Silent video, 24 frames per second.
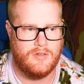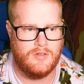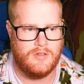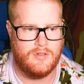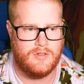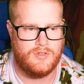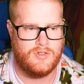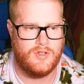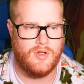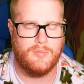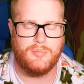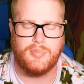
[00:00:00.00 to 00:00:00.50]

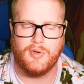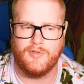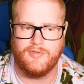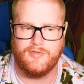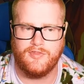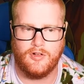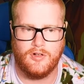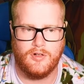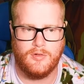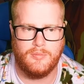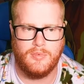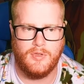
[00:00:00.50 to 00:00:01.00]
So,
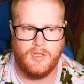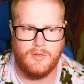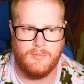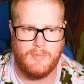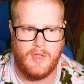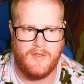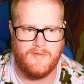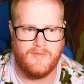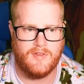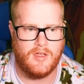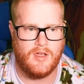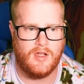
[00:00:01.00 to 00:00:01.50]
preferably,
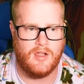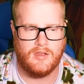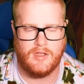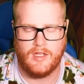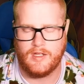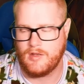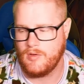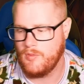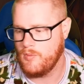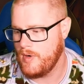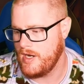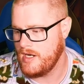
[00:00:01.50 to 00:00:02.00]
maybe,
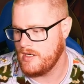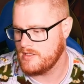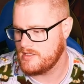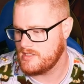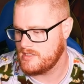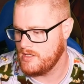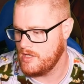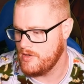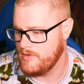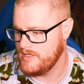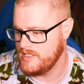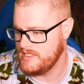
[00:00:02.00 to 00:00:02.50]
like, a way to
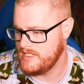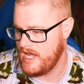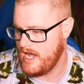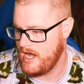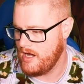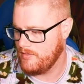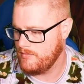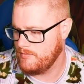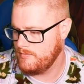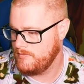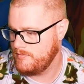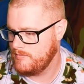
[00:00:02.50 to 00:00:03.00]
slow it
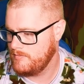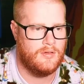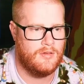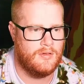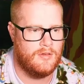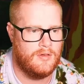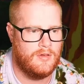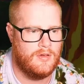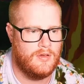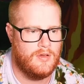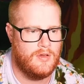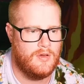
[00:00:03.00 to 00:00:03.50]
down.
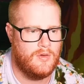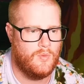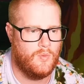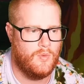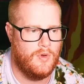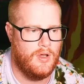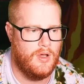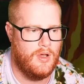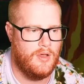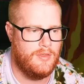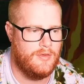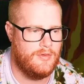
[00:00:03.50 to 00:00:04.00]

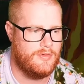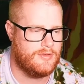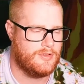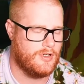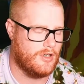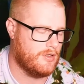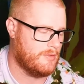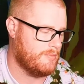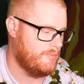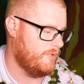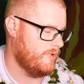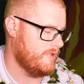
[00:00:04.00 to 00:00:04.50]
What other
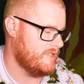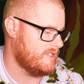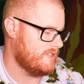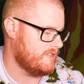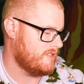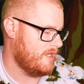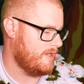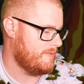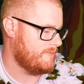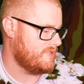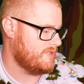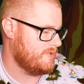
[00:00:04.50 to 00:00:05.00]
dark poison
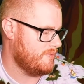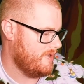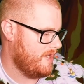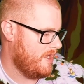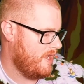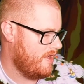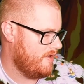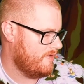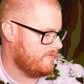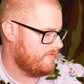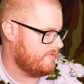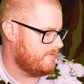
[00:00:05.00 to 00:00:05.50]
types do we
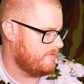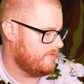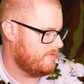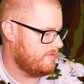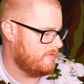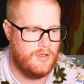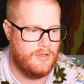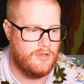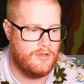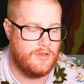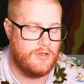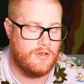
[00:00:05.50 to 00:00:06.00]
have?
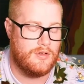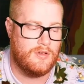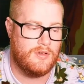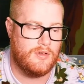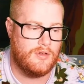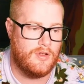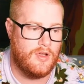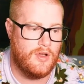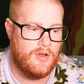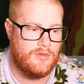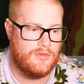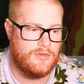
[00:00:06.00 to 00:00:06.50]
You could
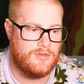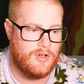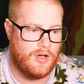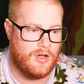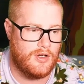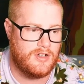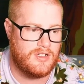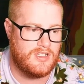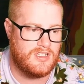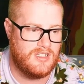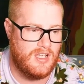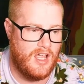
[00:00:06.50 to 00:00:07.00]
go
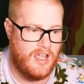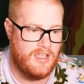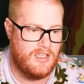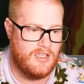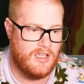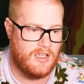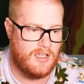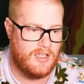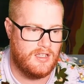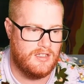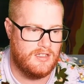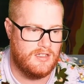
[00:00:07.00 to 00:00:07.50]
Dark
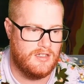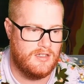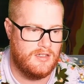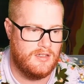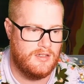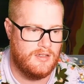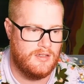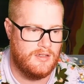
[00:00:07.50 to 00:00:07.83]
Psychic and...